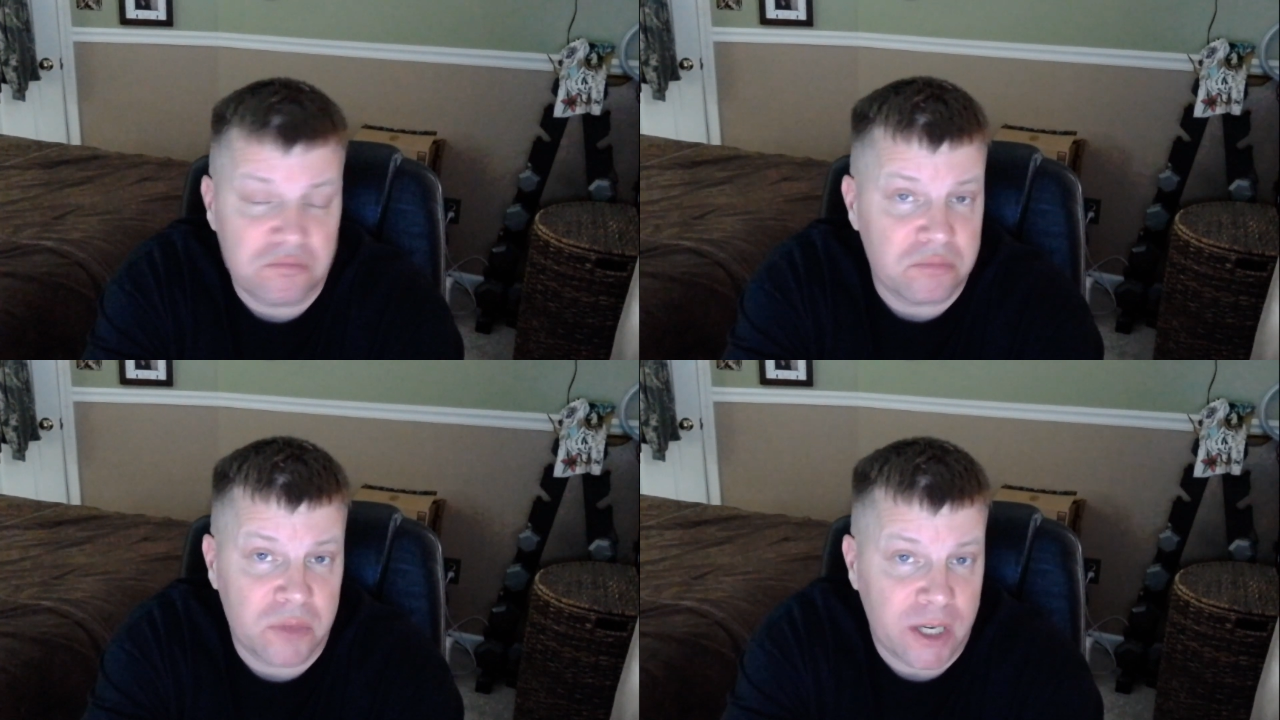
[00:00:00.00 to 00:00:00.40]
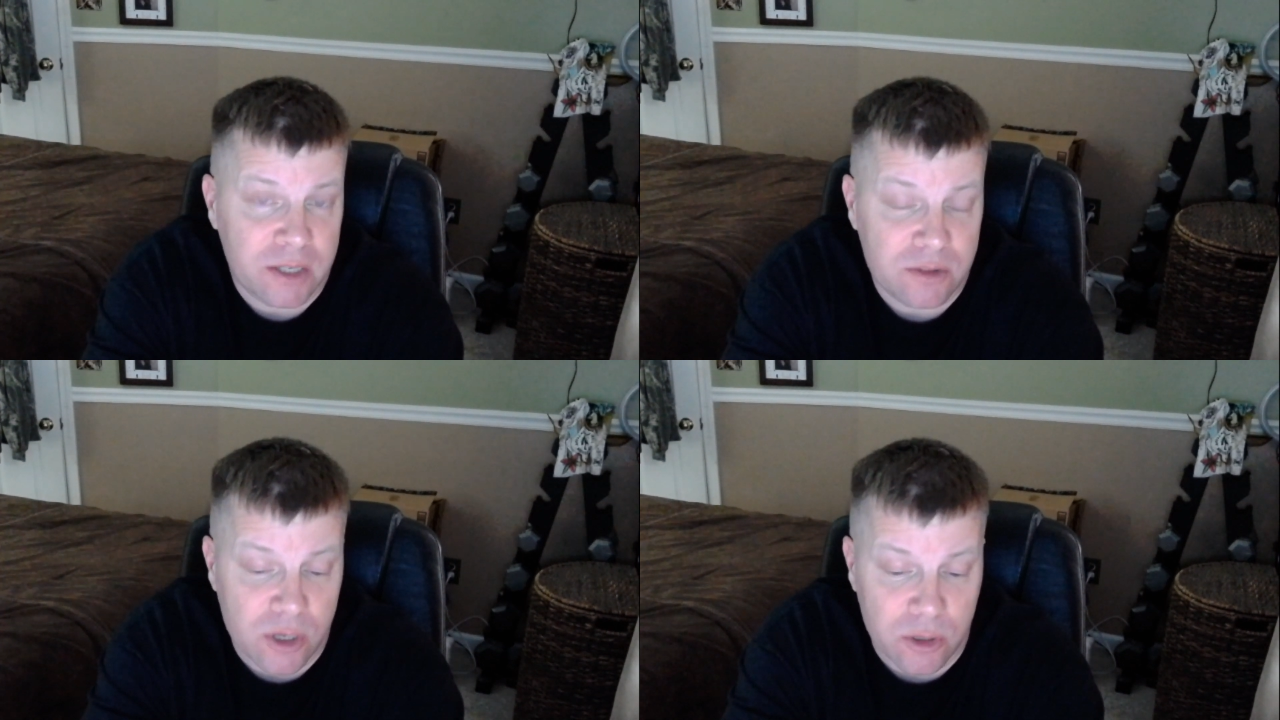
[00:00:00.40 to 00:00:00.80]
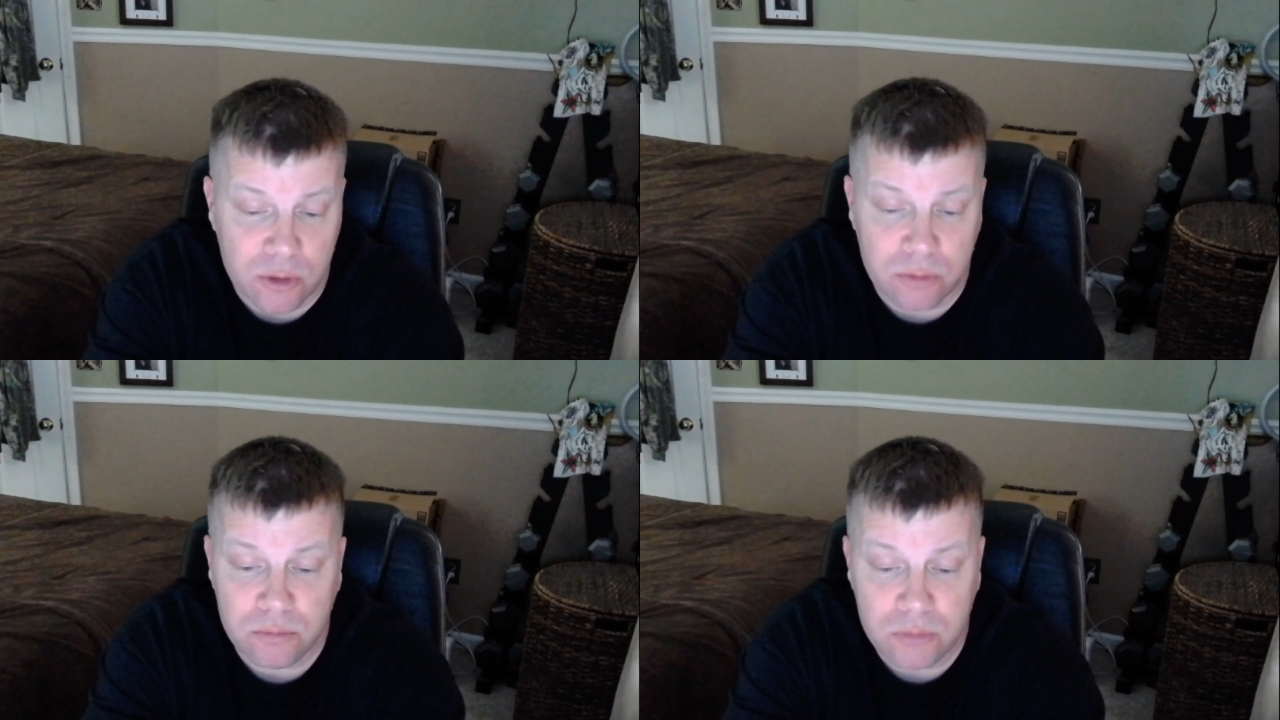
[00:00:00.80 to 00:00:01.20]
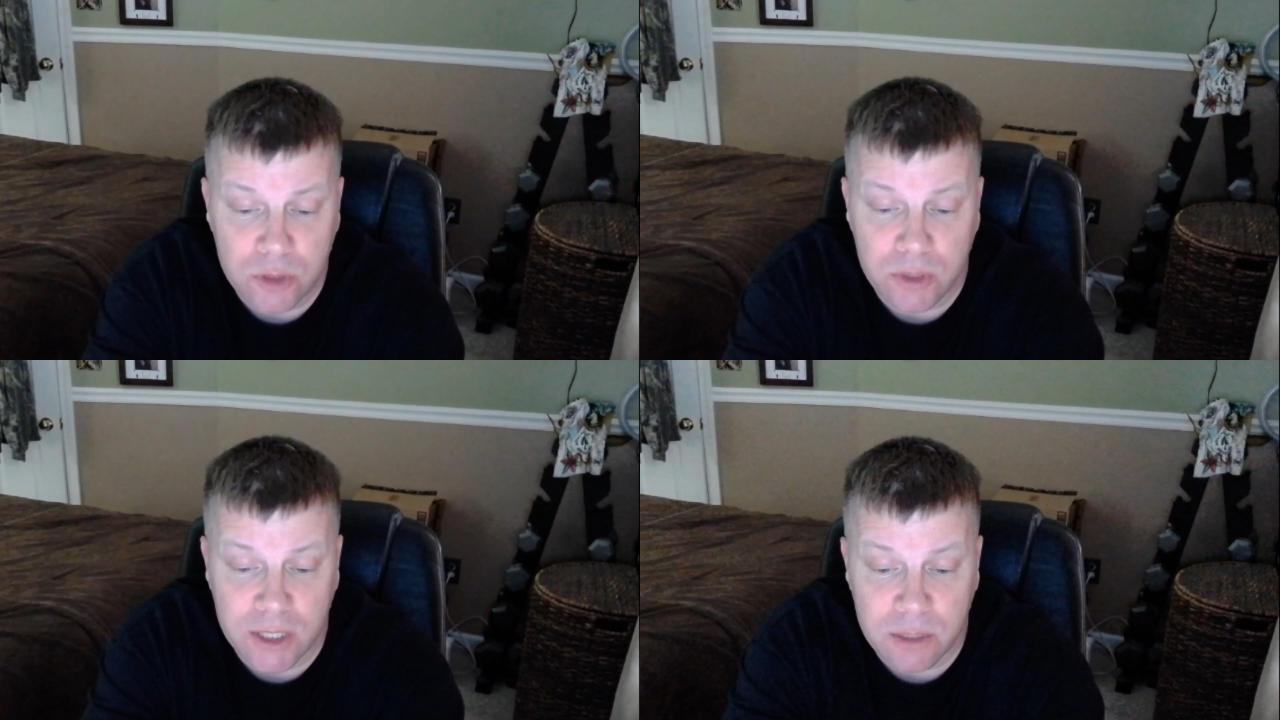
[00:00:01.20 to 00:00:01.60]
Okay, so you
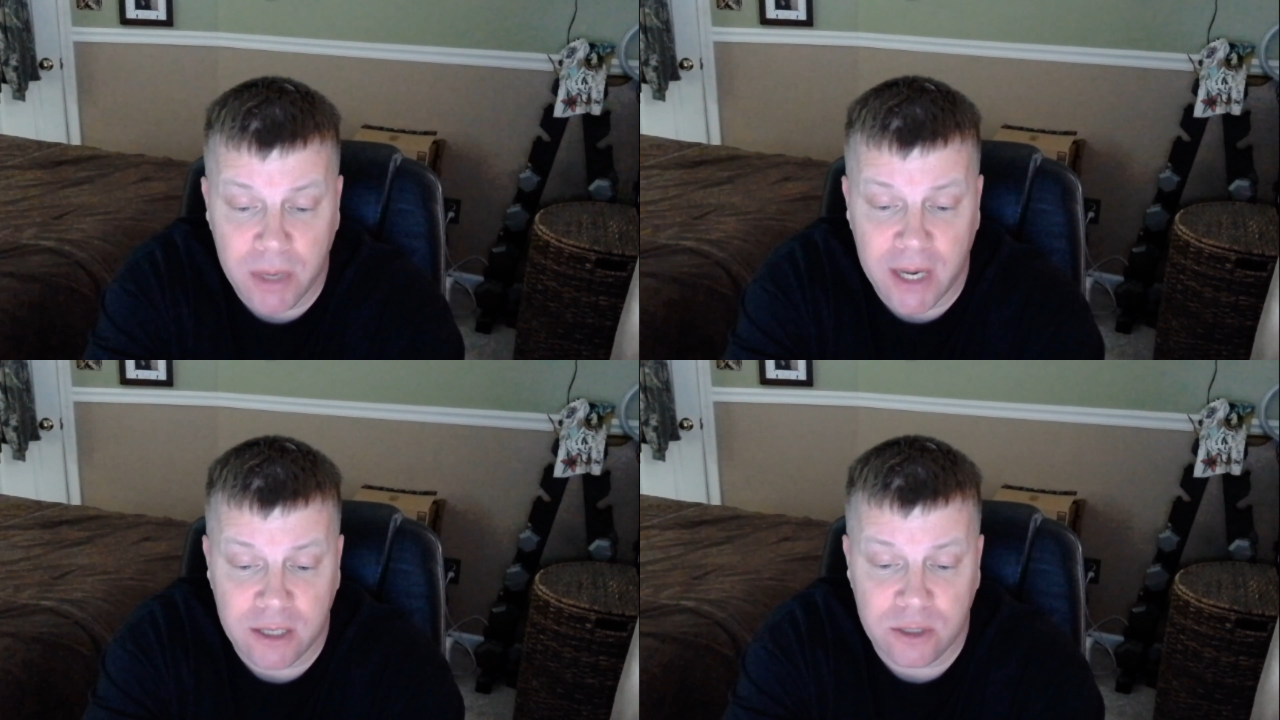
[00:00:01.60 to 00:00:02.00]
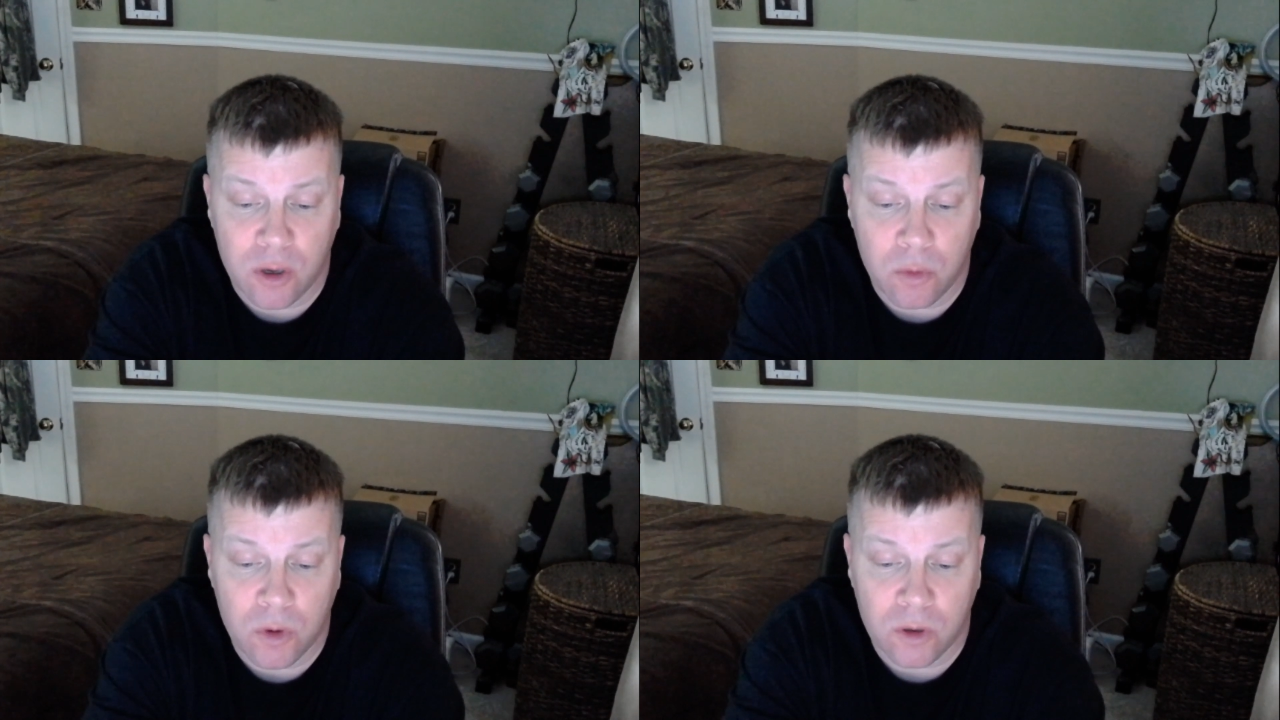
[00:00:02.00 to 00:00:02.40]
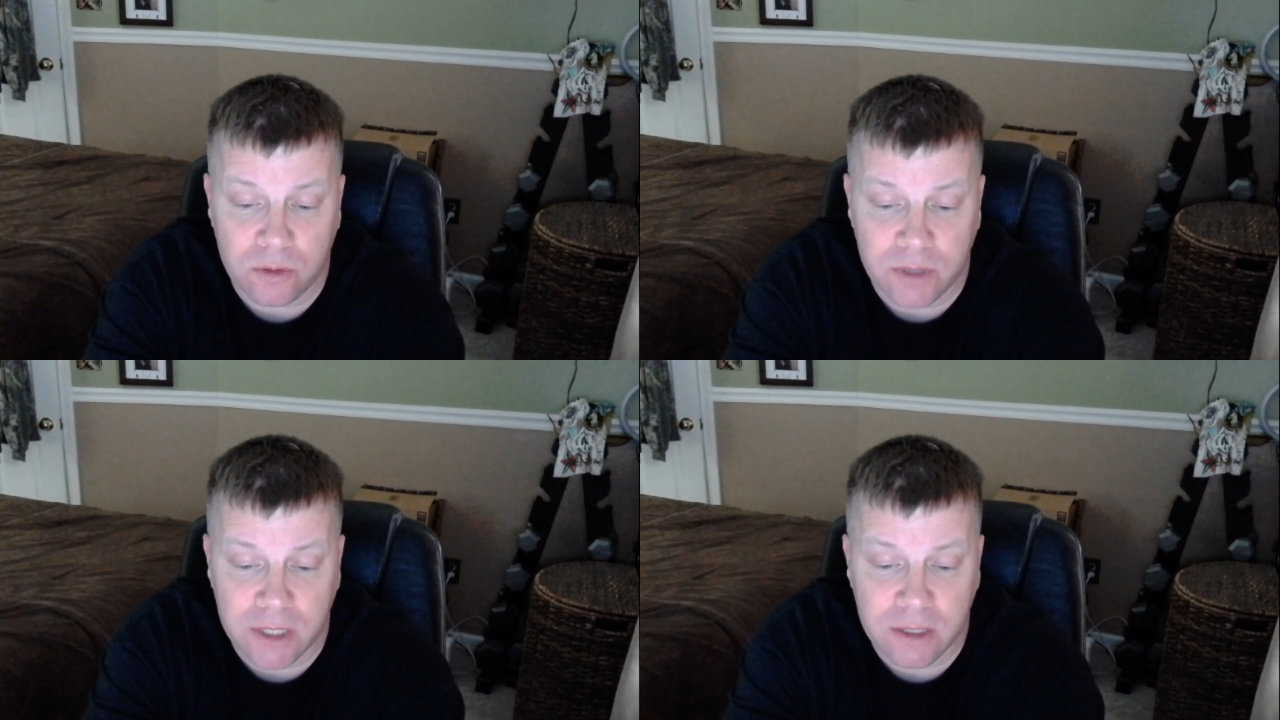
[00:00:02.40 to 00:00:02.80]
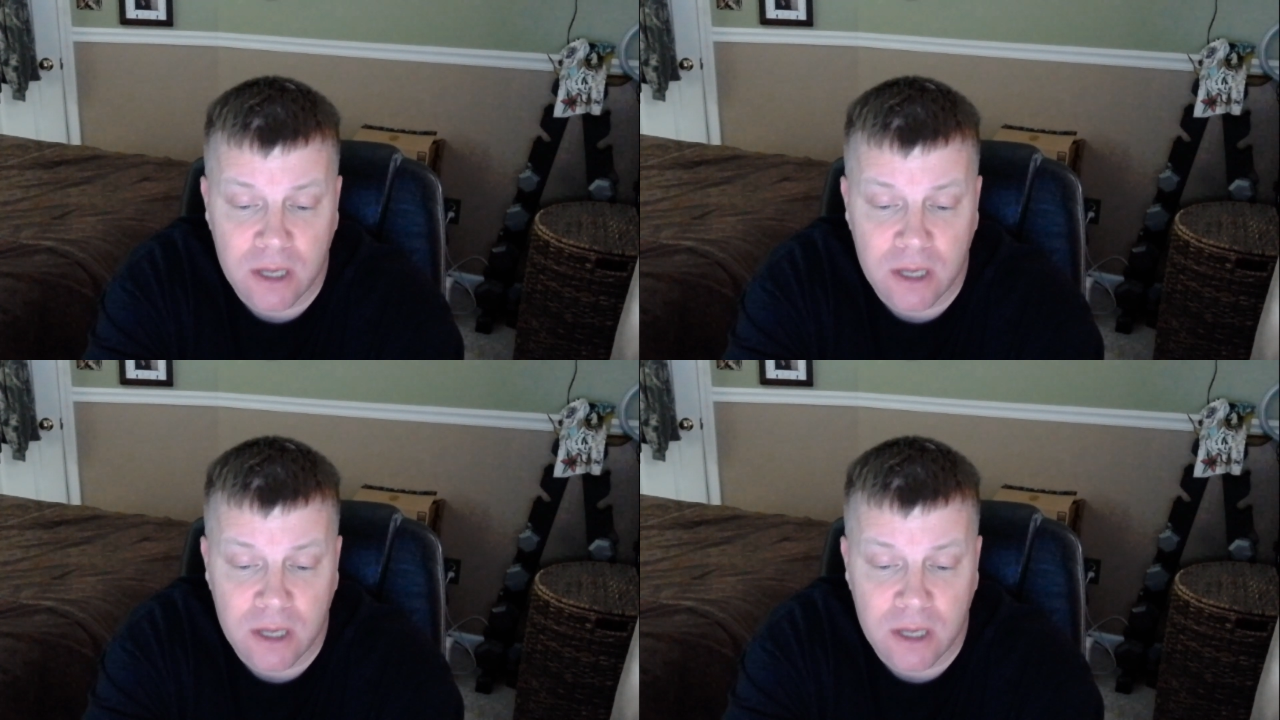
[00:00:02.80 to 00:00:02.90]
need to pack your own water in.